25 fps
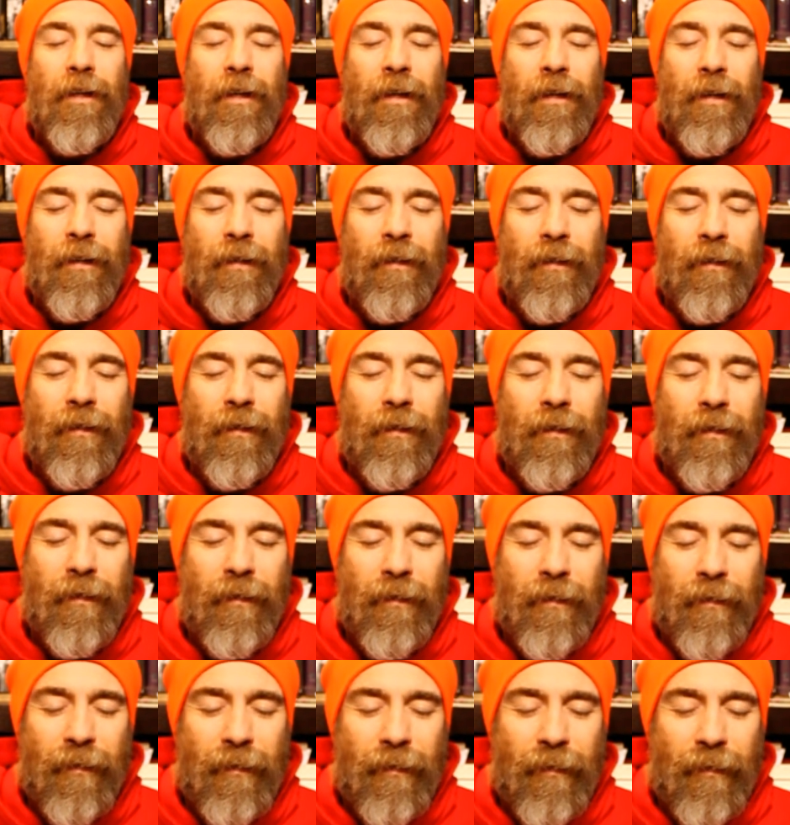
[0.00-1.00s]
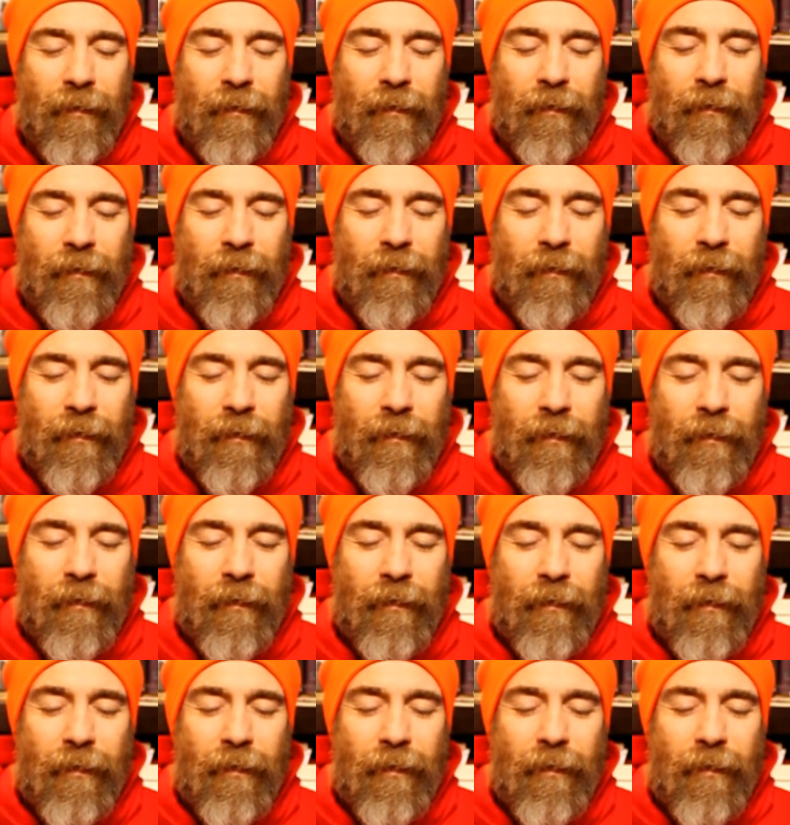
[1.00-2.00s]

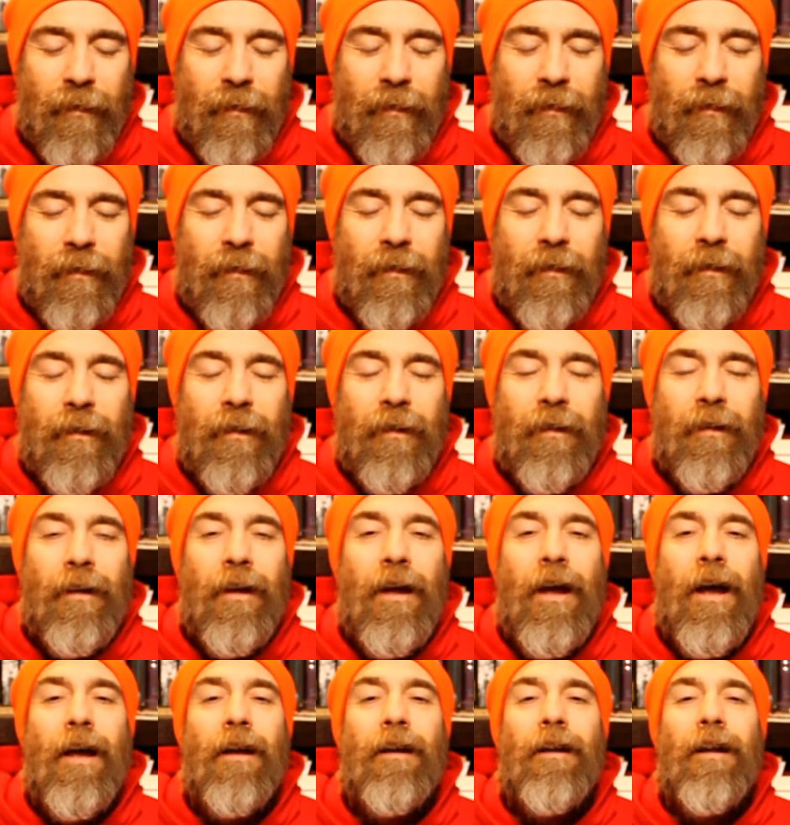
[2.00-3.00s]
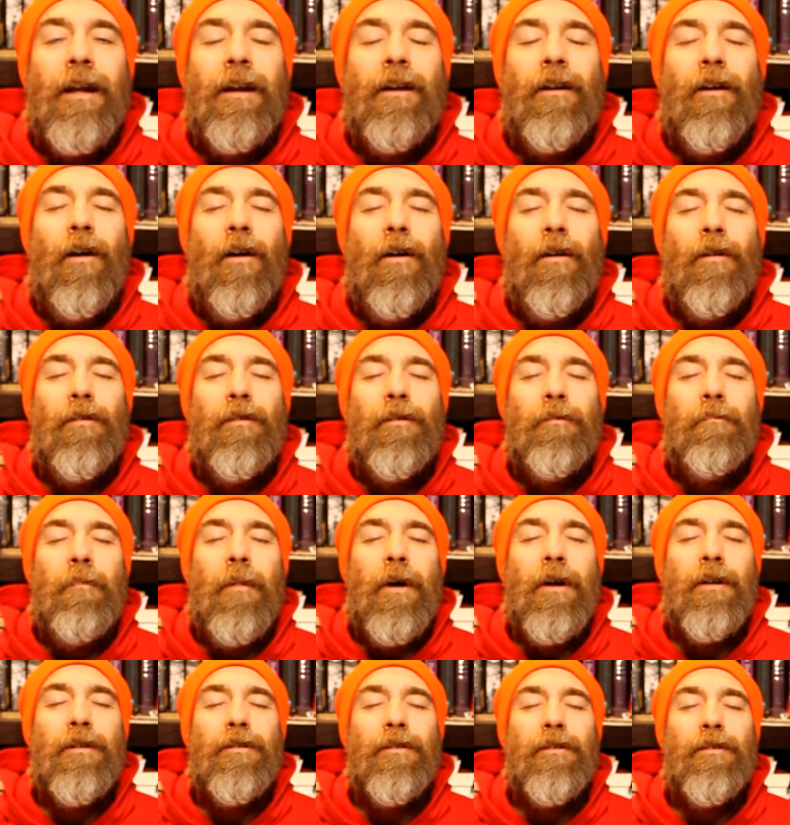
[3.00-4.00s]
And let all the
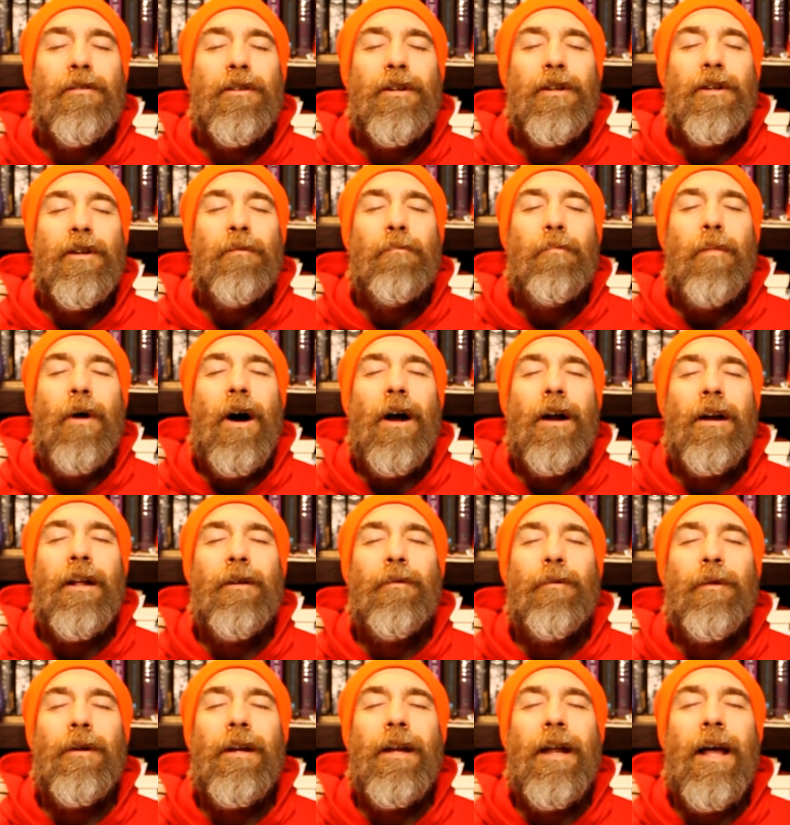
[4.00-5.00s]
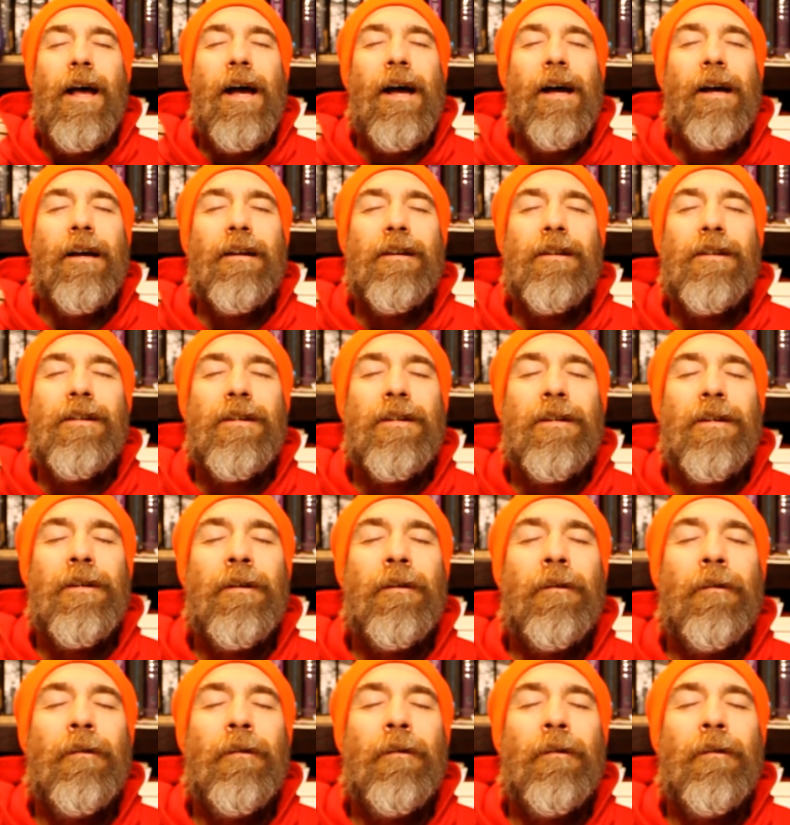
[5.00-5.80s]
muscles in your body relax.